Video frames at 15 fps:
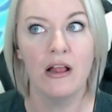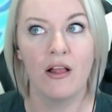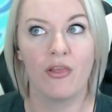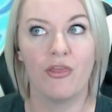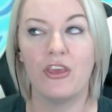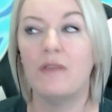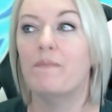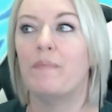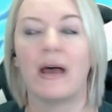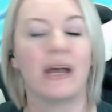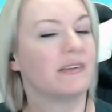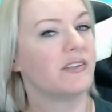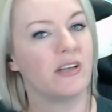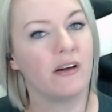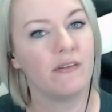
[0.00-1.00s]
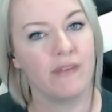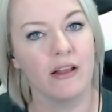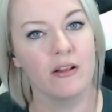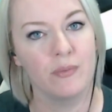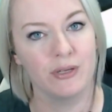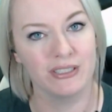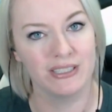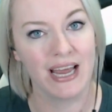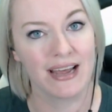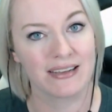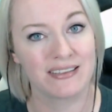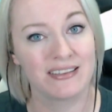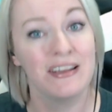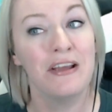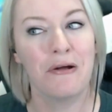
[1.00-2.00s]
the best available
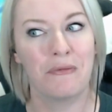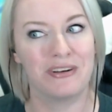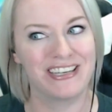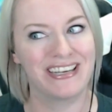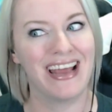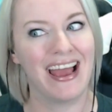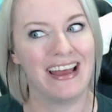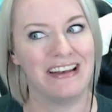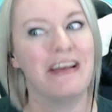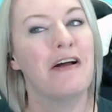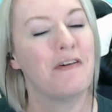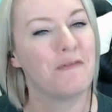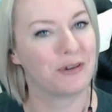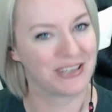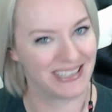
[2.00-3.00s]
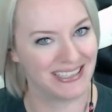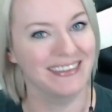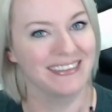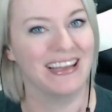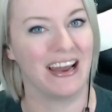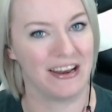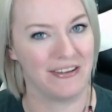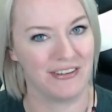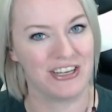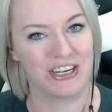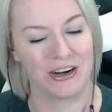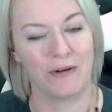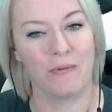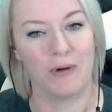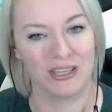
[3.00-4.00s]
decks, which again, we're still not even
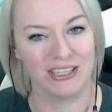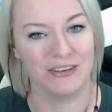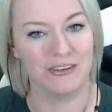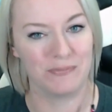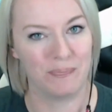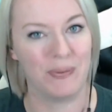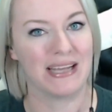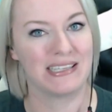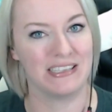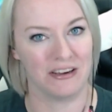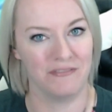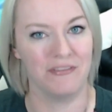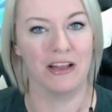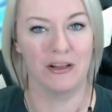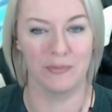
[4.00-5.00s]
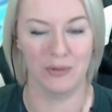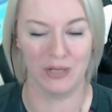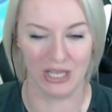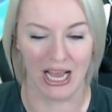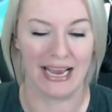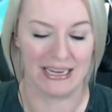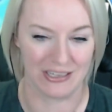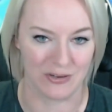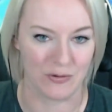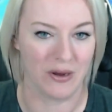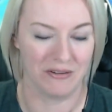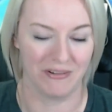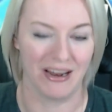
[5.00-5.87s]
sure what those best available highest win rate